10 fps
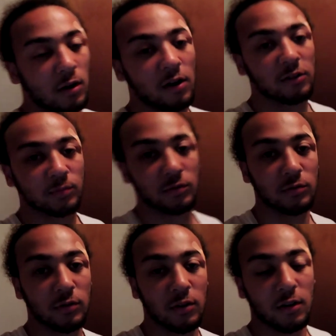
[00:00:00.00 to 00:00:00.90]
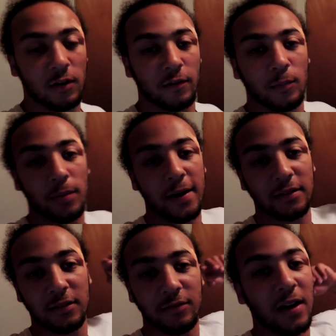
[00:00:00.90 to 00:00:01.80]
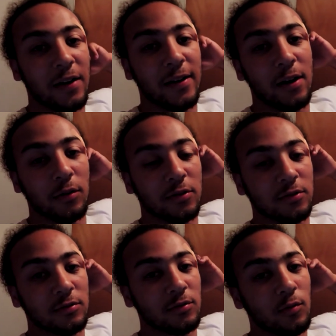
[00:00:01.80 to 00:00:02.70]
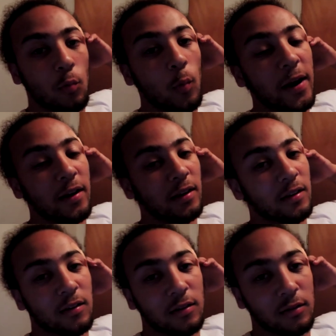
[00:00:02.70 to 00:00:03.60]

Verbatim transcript: hospital practically 5 hours waiting.